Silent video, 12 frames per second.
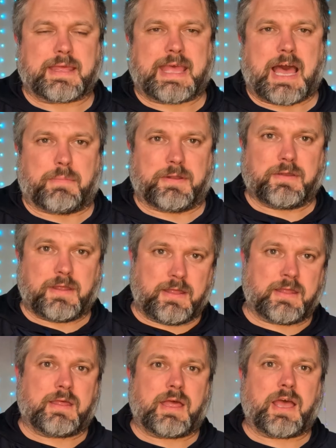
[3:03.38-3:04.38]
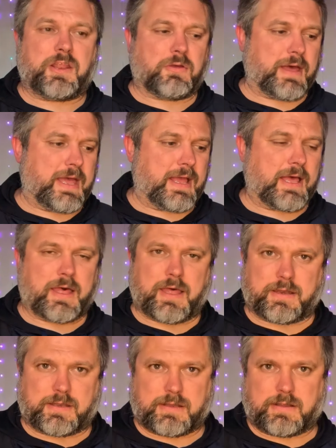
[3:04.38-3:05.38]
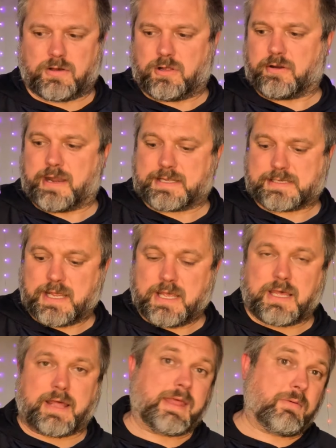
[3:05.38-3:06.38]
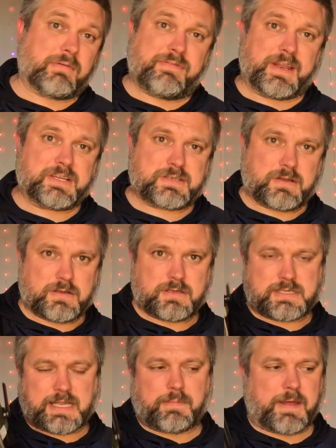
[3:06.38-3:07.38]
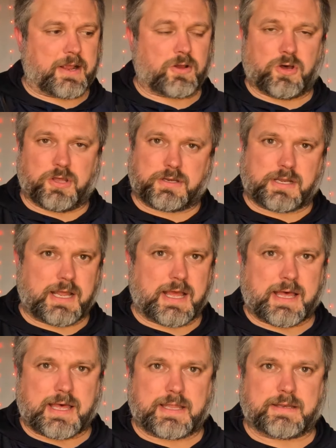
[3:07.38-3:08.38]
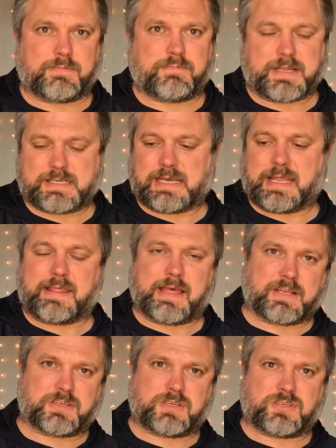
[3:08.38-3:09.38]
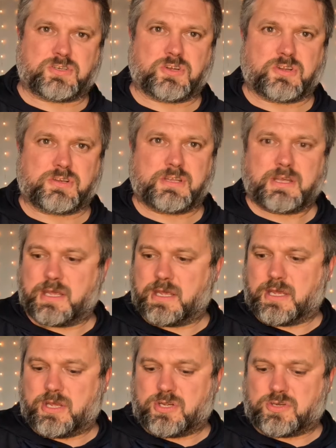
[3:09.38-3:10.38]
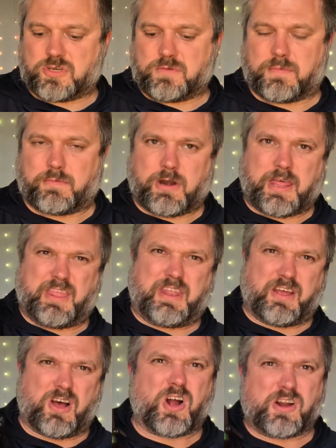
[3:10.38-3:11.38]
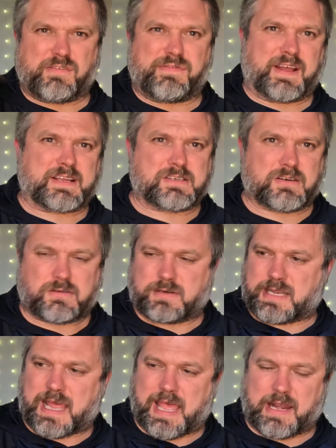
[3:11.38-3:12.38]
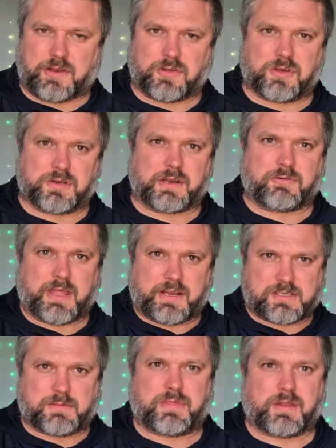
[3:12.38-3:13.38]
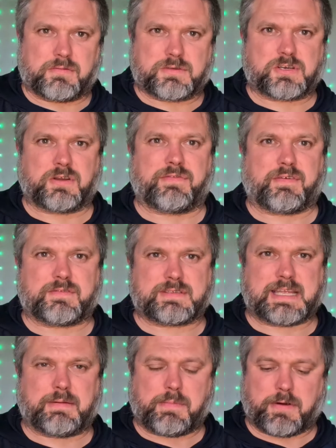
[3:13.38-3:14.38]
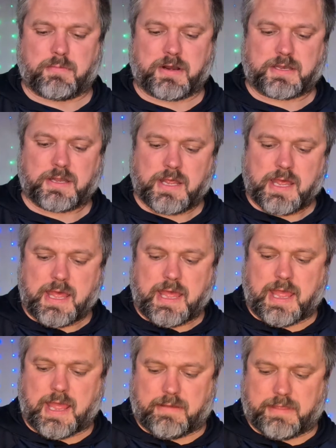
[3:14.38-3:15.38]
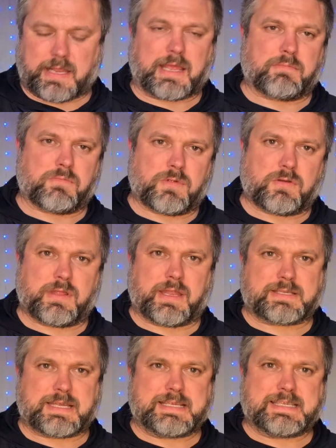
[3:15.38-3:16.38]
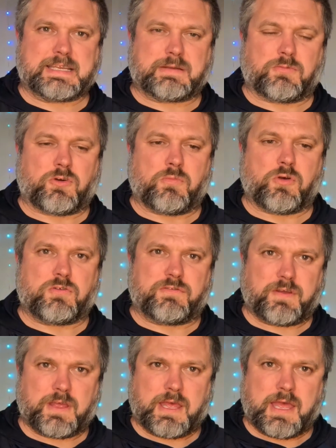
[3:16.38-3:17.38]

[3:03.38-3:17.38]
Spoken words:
cabin out of the way, and all the rest. And then when I'm finished, stick it back on, and basically that should rather than a hard fix or tying it on, I'd rather something sort of semi-permanent that's easy to remove.